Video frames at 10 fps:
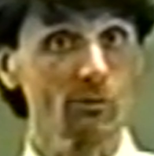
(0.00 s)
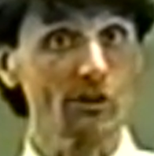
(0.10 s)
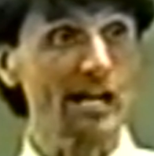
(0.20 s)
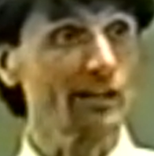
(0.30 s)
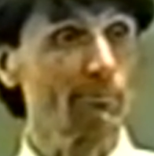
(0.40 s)

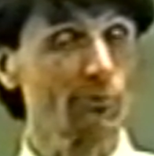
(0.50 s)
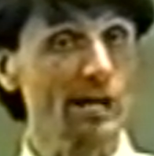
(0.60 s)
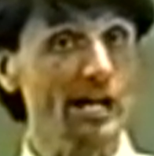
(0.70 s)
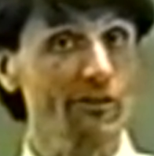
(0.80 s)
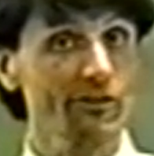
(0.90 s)
without a
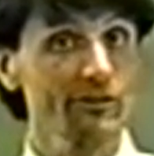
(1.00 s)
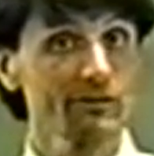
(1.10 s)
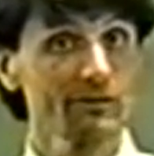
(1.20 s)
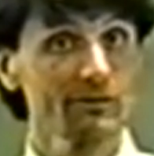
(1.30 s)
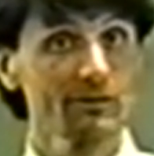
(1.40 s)
breath
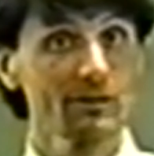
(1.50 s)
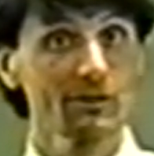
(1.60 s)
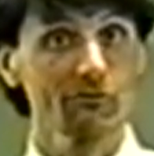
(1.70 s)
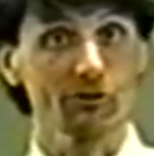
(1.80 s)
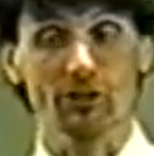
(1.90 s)

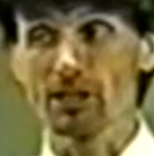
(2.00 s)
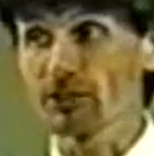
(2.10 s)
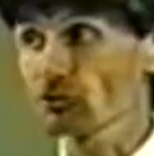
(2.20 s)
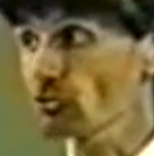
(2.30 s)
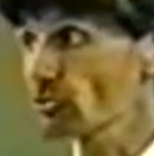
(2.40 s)
for the
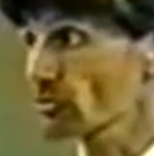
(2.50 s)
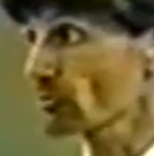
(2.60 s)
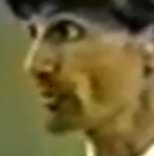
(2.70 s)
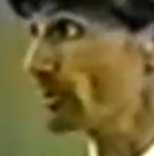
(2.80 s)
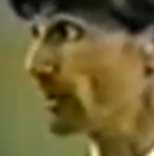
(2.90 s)

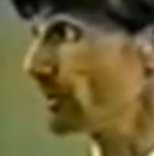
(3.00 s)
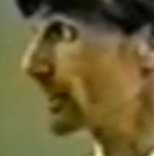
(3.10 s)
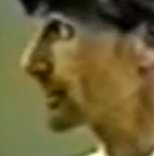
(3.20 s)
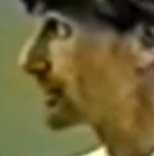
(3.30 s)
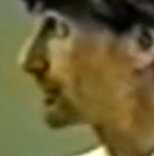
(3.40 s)
constitutional
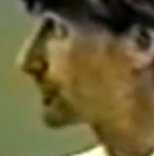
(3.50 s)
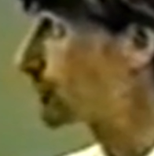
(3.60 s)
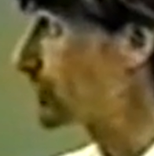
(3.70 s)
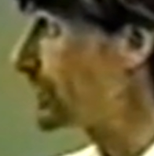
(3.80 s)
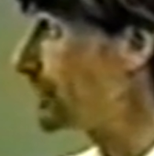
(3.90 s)
republic to
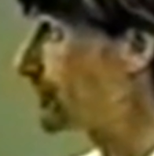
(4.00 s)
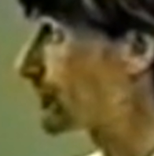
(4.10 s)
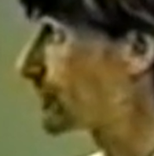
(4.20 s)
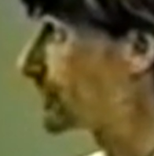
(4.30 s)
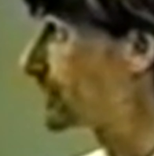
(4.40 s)
breathe.